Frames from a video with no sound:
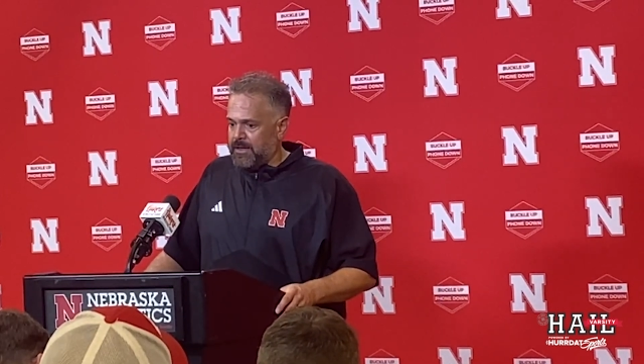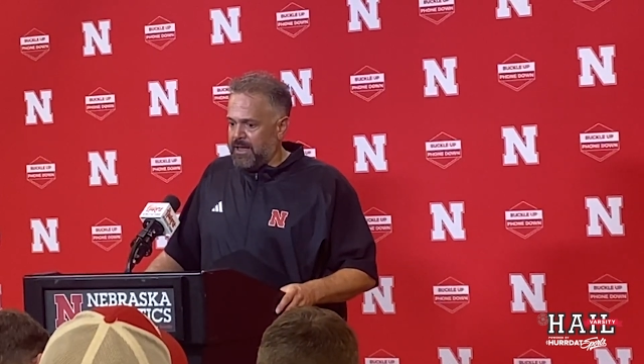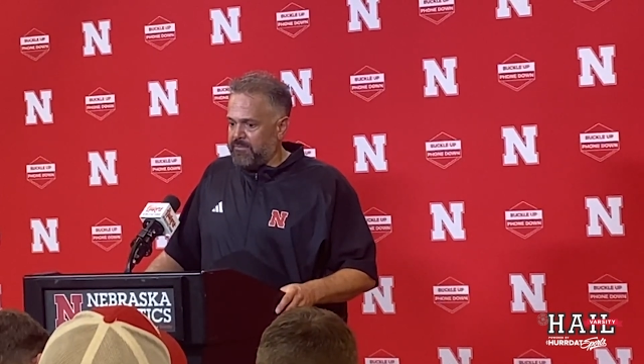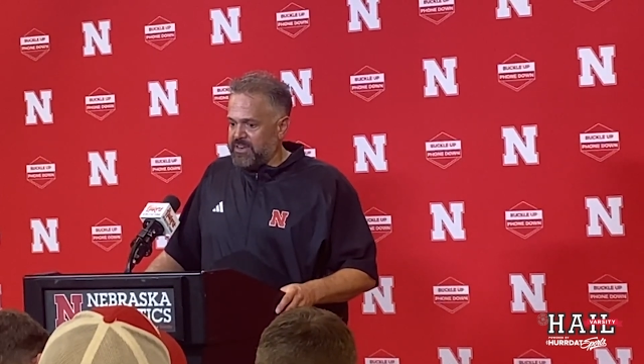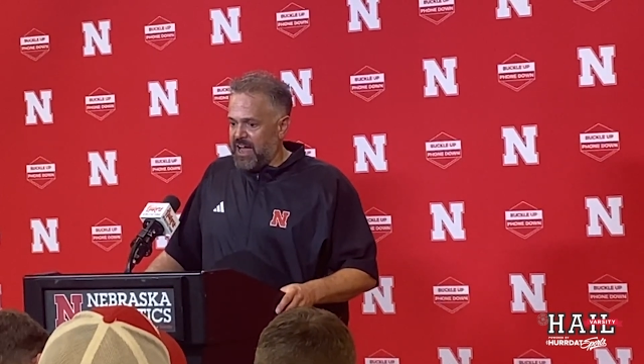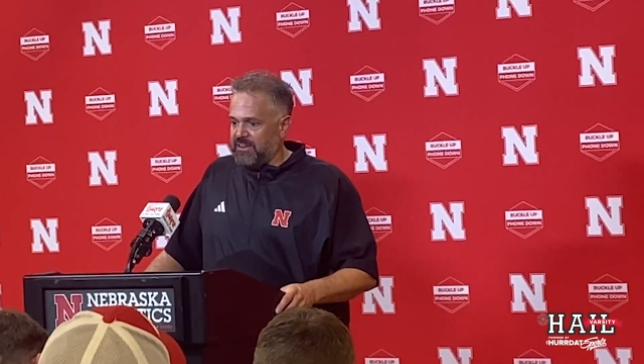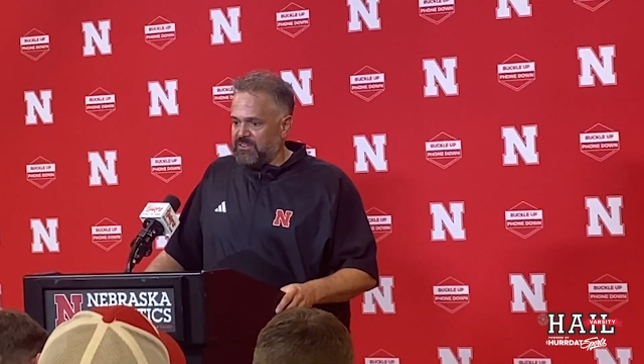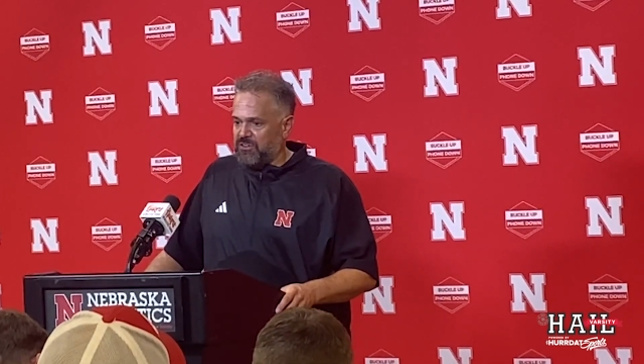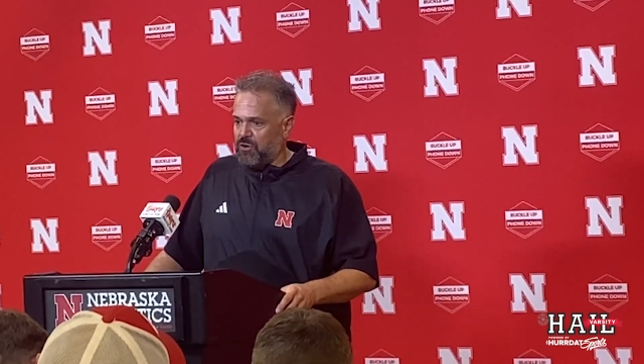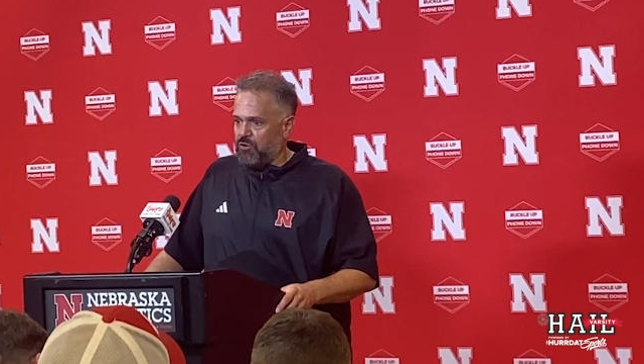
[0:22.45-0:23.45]
having
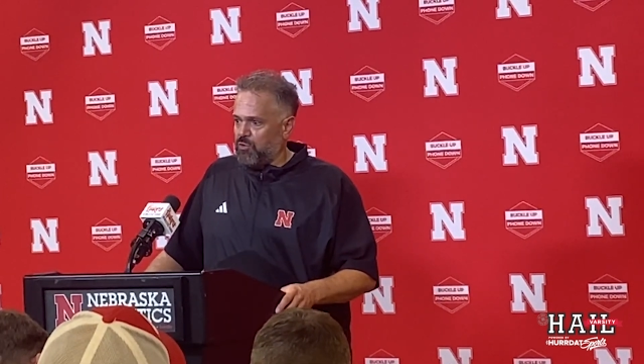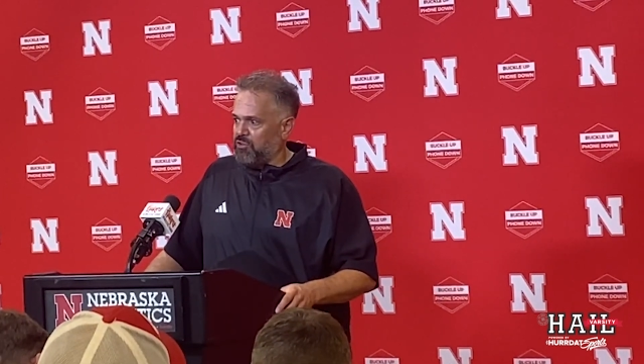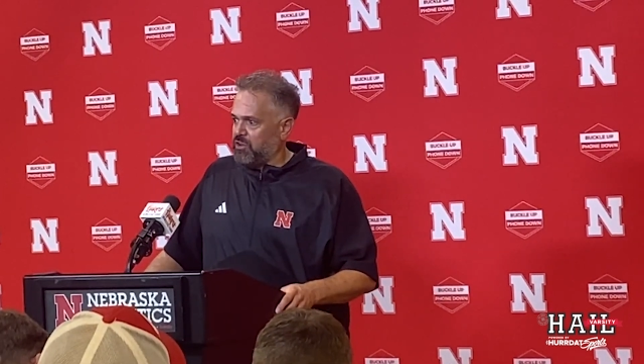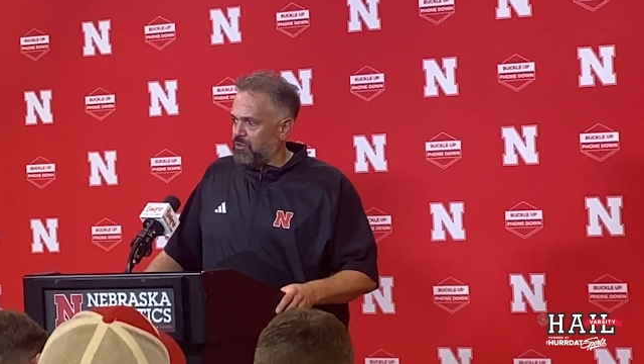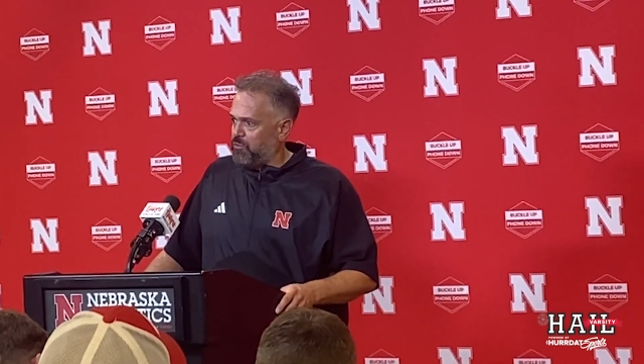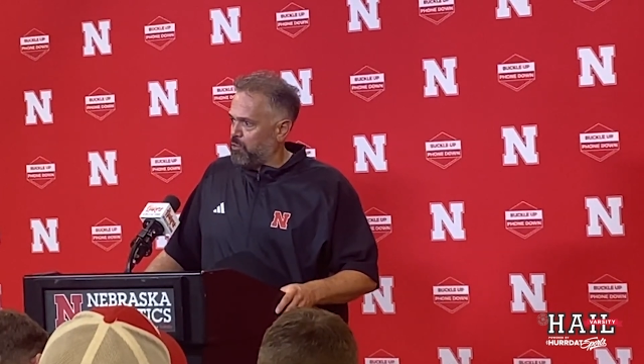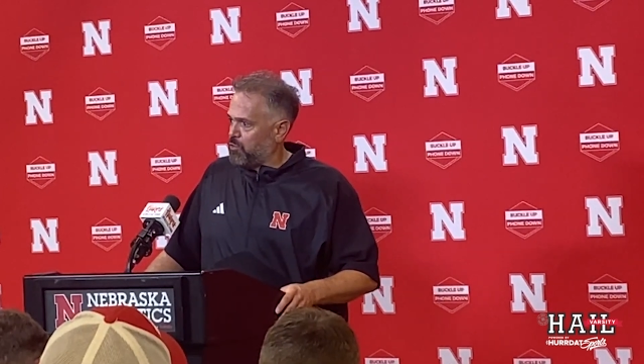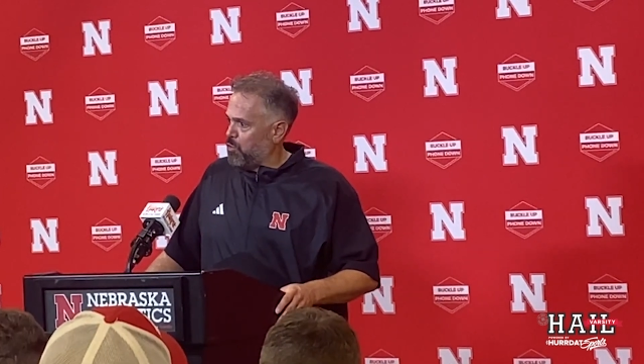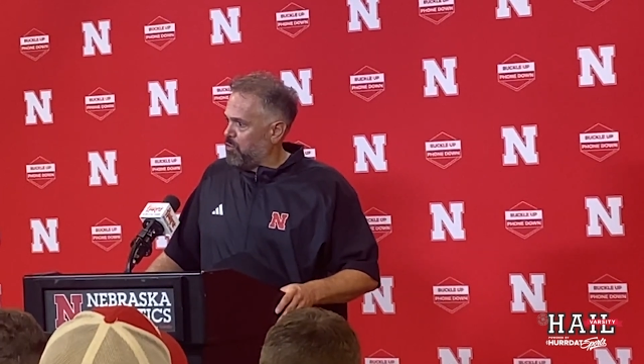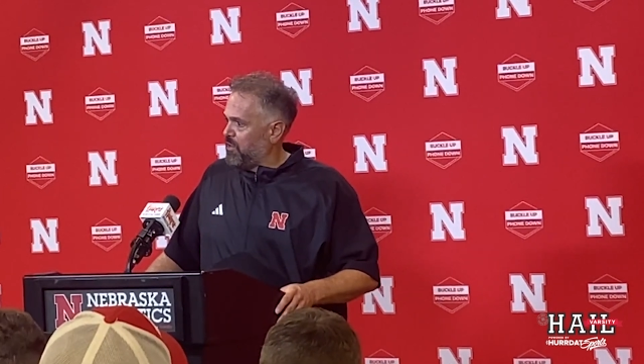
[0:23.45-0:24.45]
96 yards rushing in the fourth quarter,